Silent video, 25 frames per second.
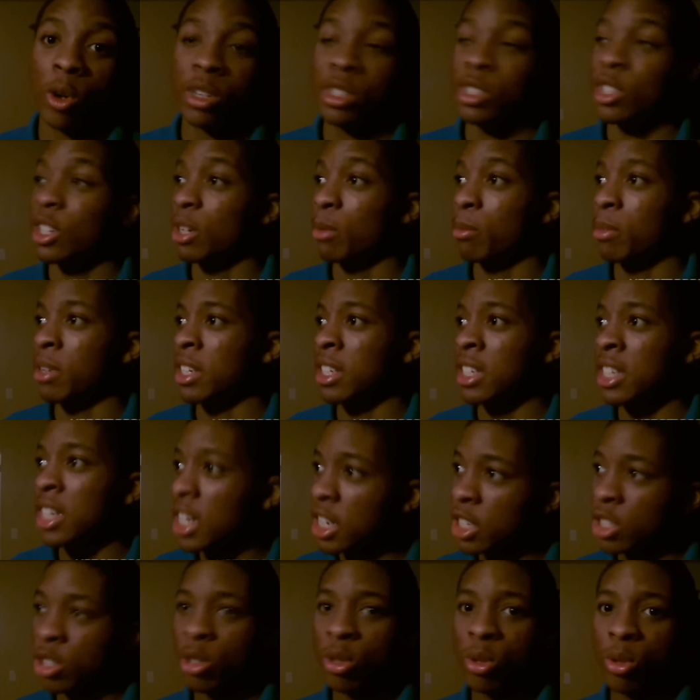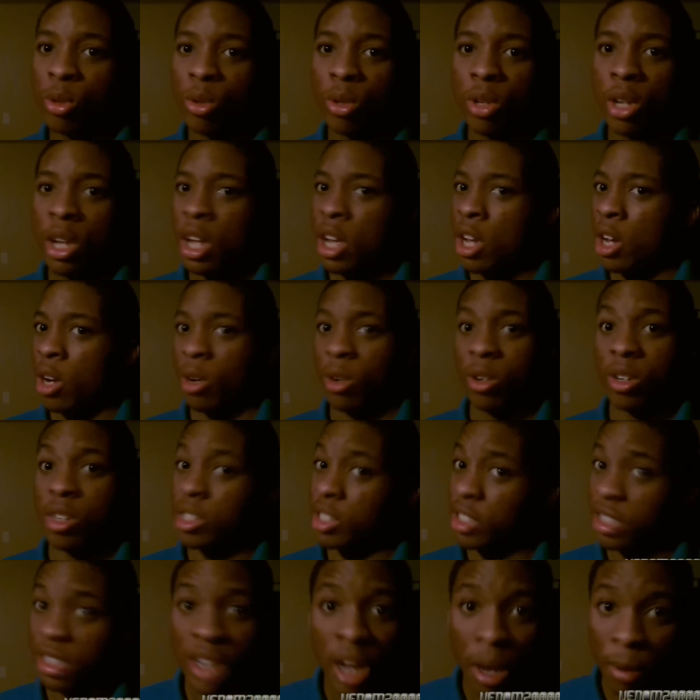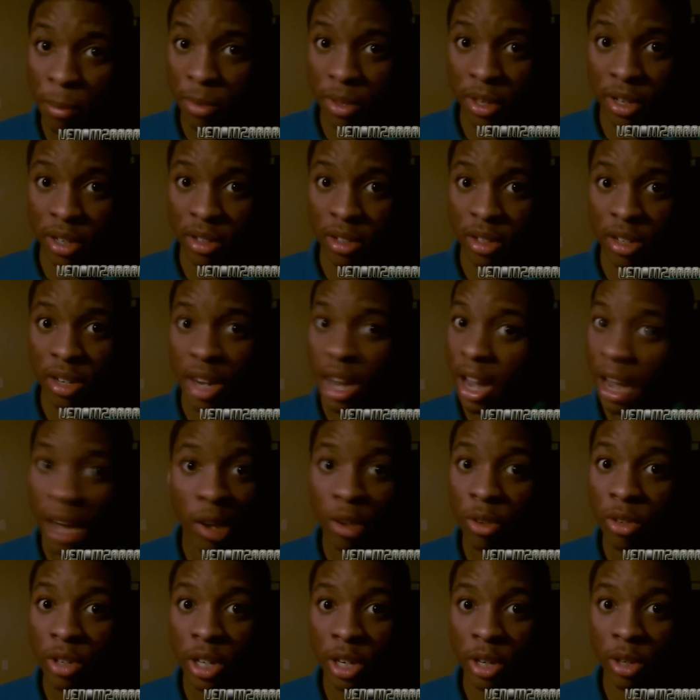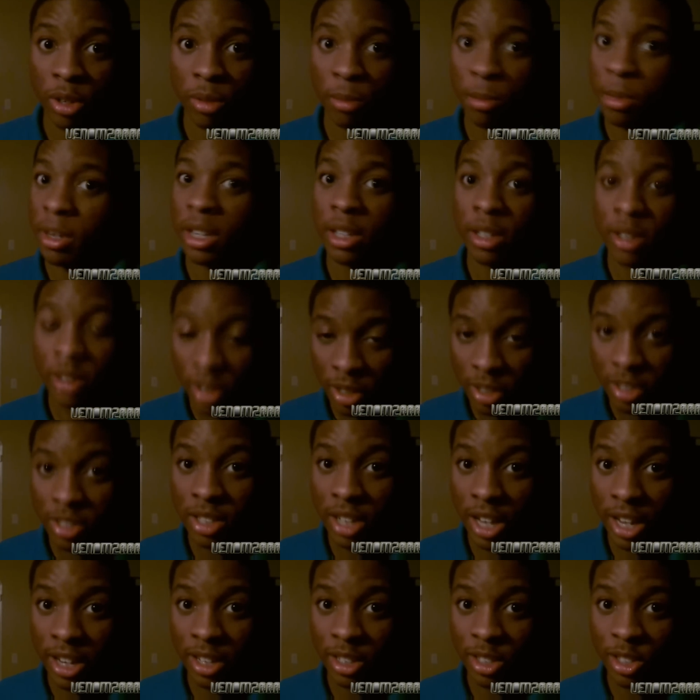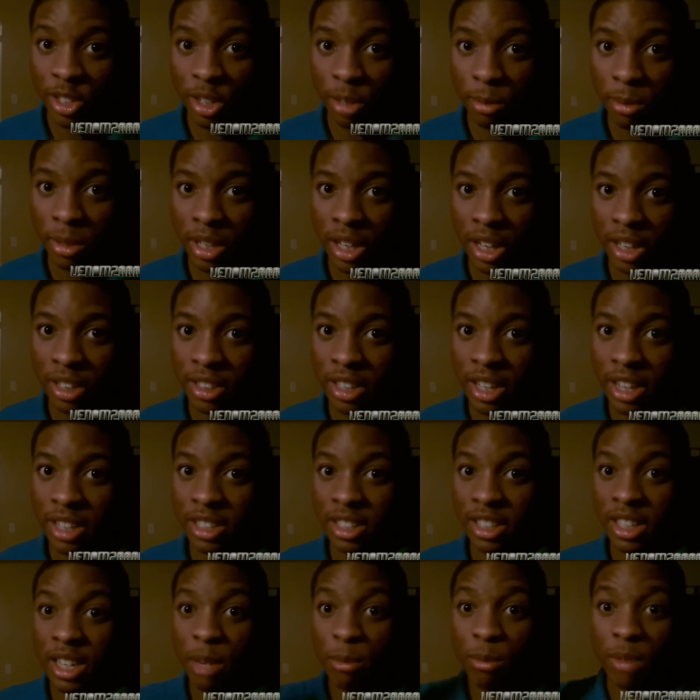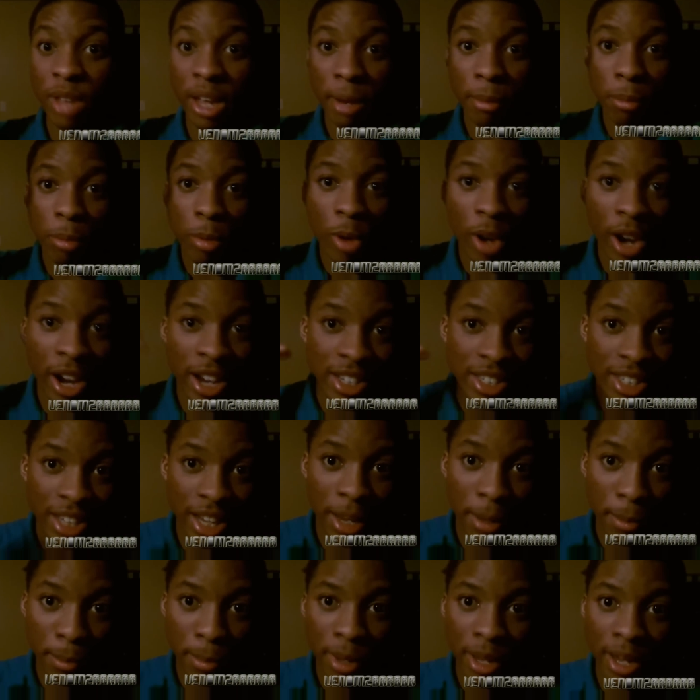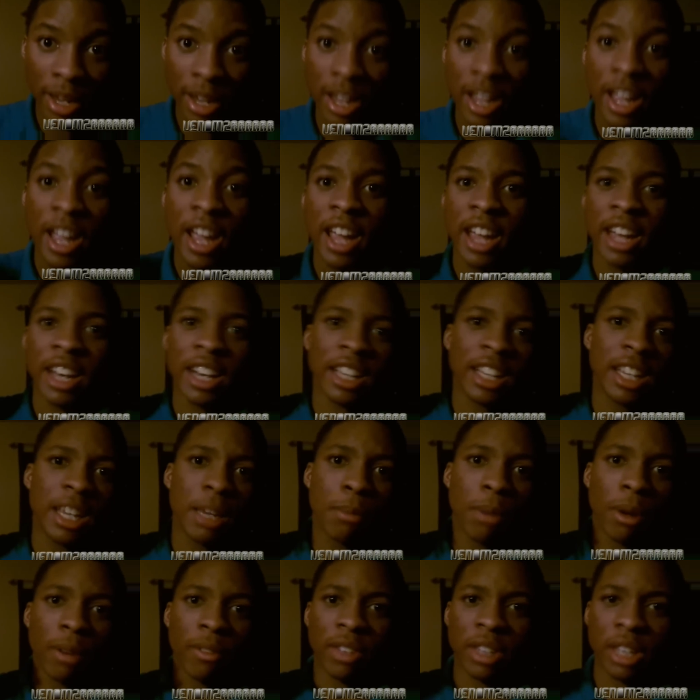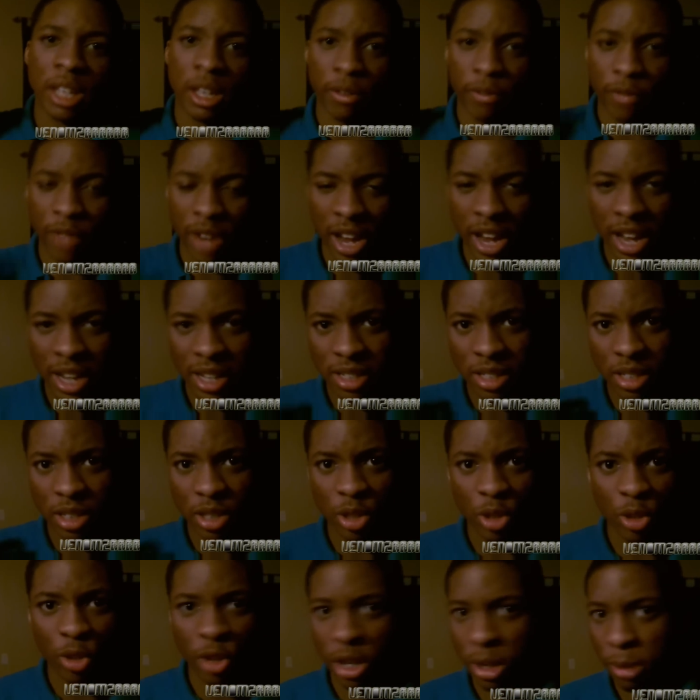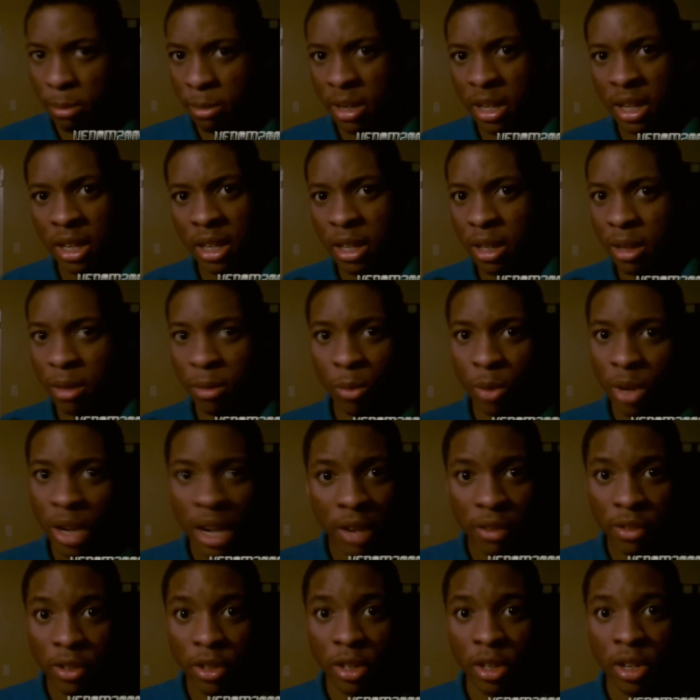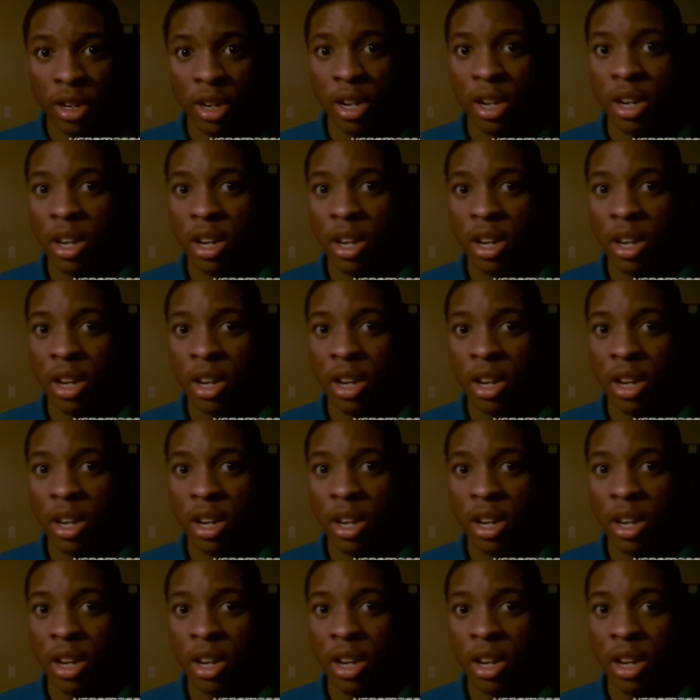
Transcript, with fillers: It's going to be digital or something. I don't know, but it looks like it's going to be like that to keep that price at bay and to keep everything fast and streaming and whatever.